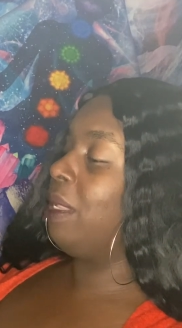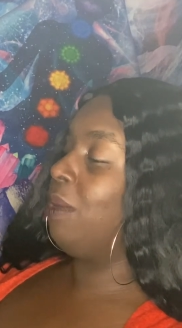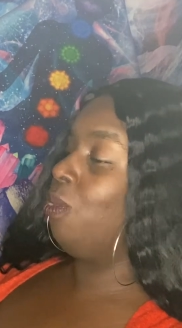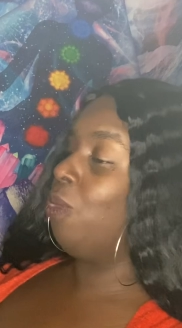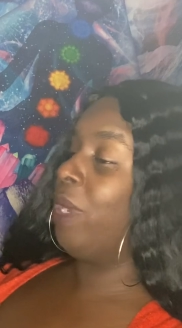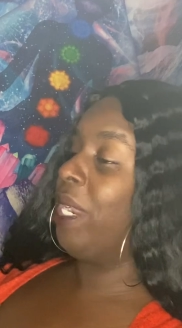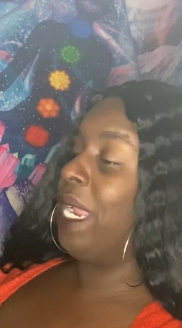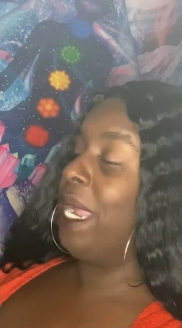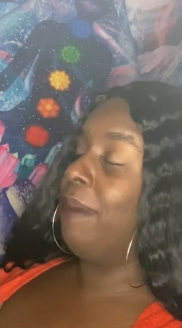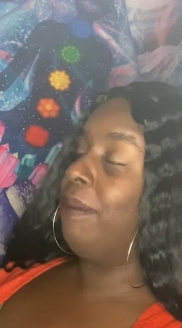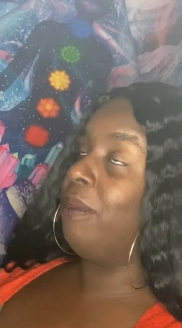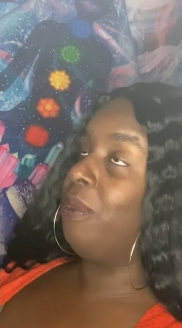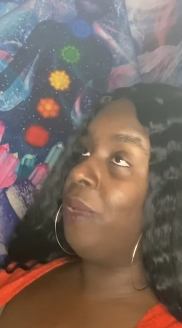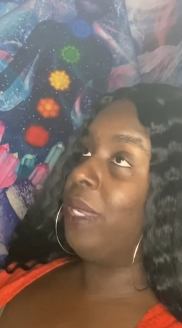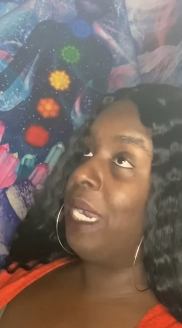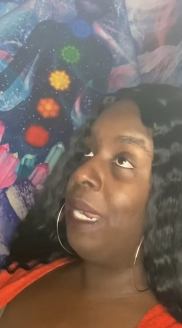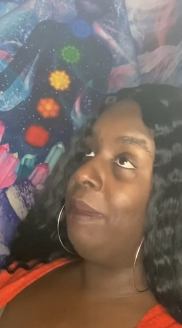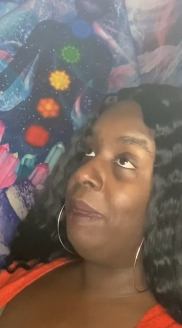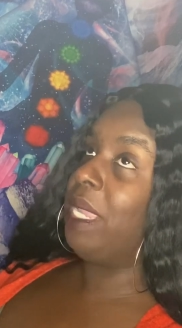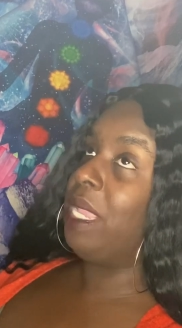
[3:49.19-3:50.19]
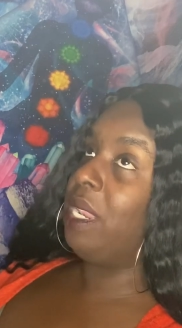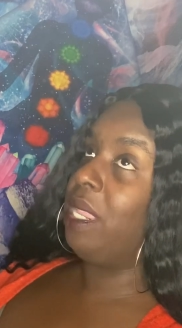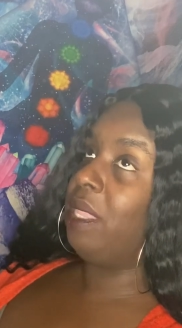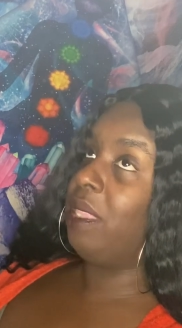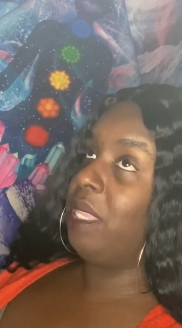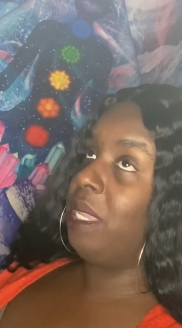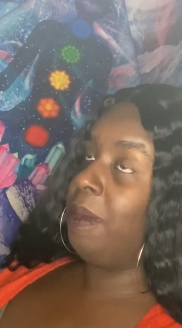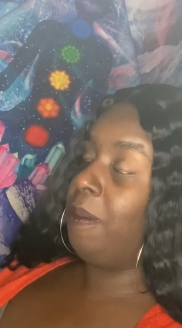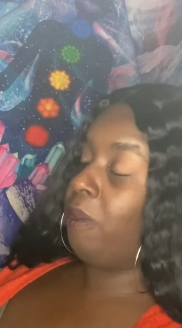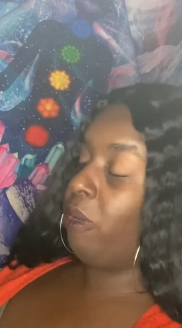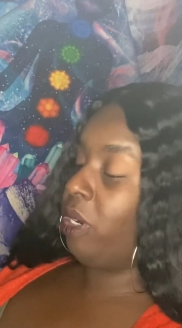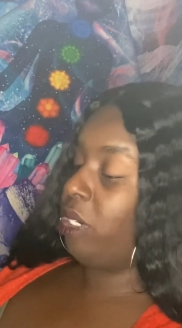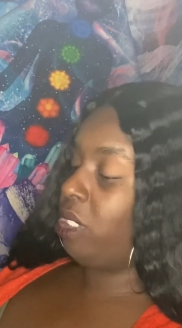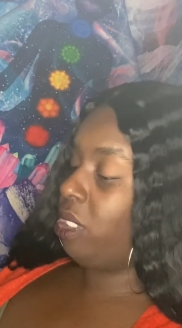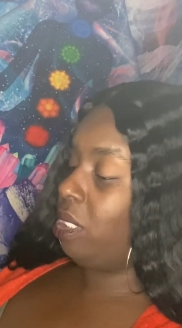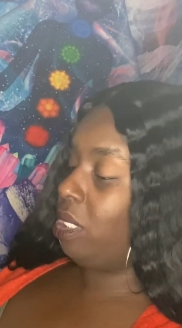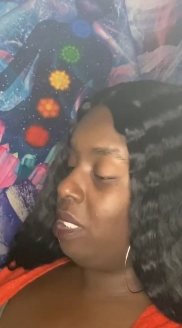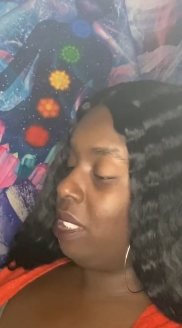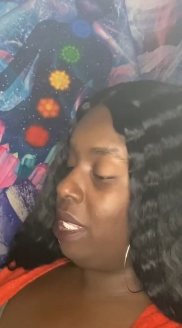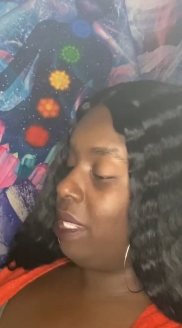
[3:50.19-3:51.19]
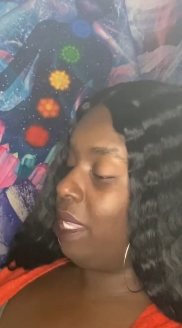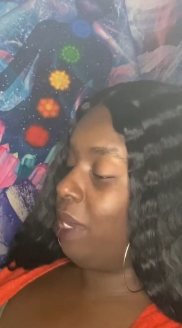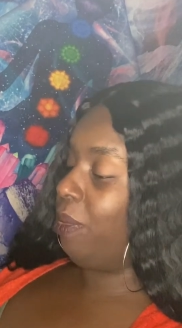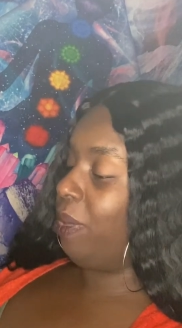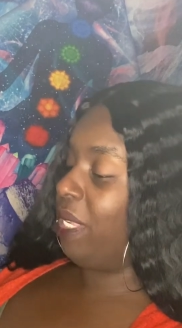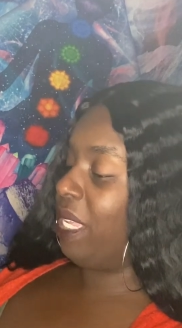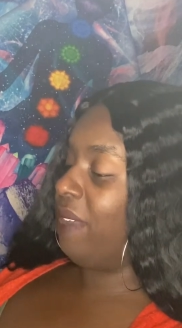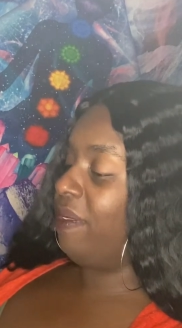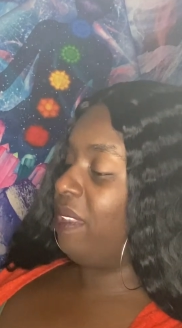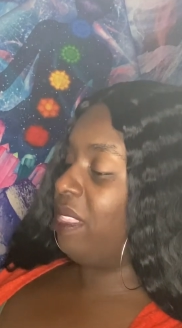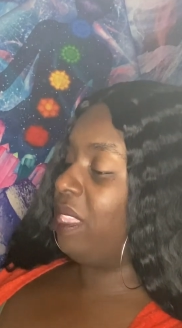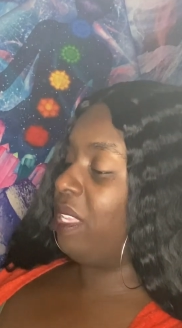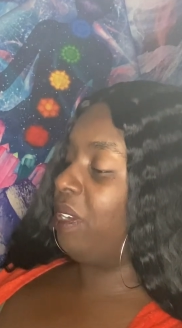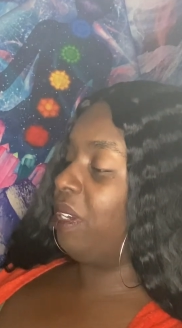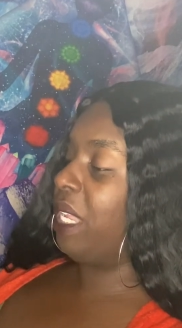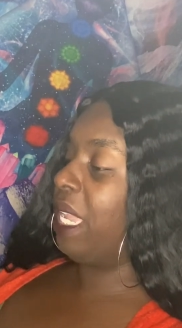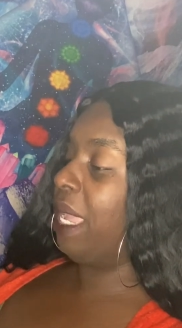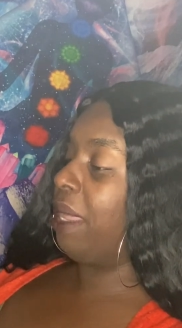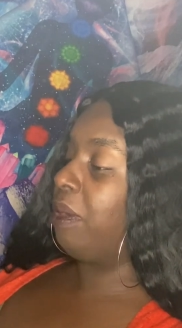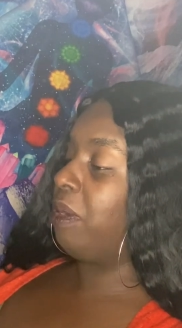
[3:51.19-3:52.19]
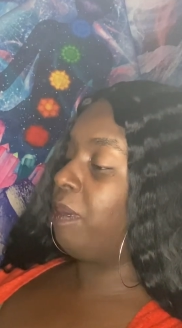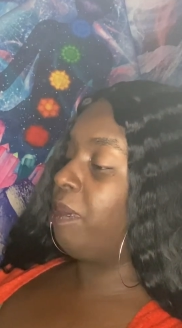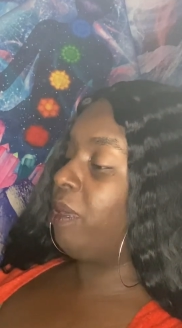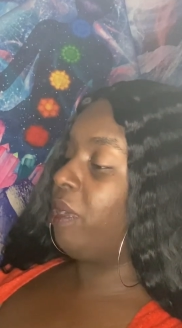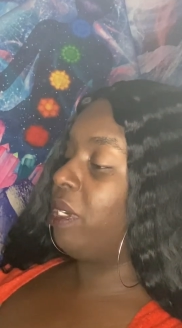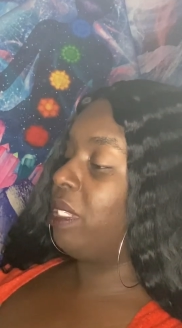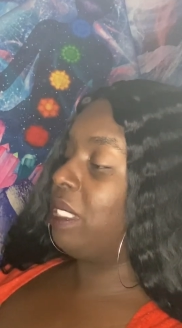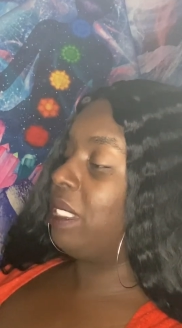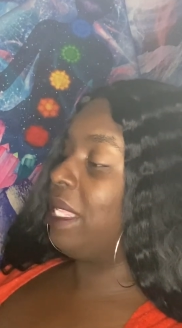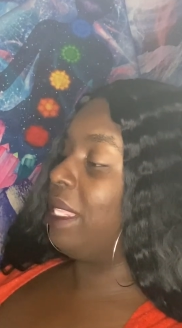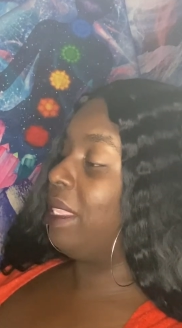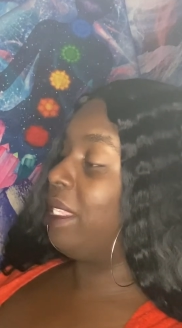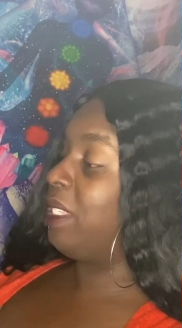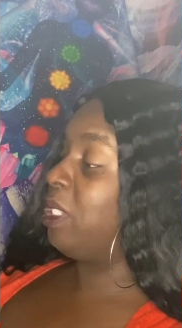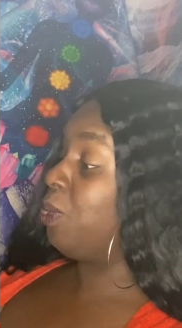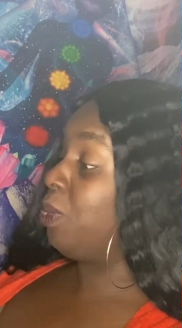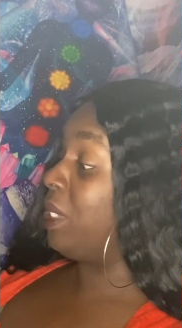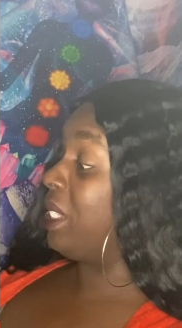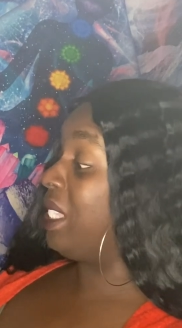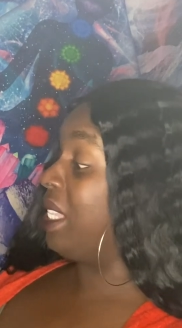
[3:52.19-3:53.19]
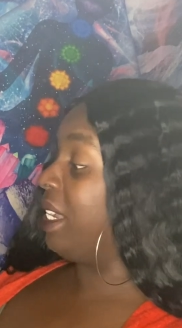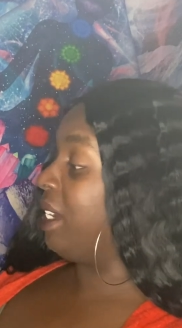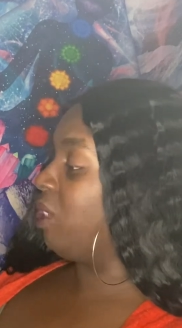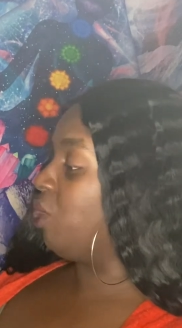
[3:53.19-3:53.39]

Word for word: what I'm, what I'm getting the impression is that they were giving their counterparts that this was their